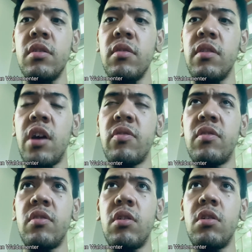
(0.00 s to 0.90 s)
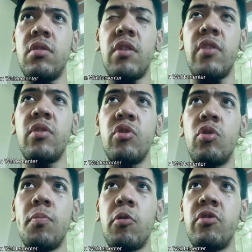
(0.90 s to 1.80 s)
that's uh, as a
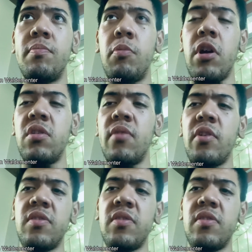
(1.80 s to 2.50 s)
super spread of a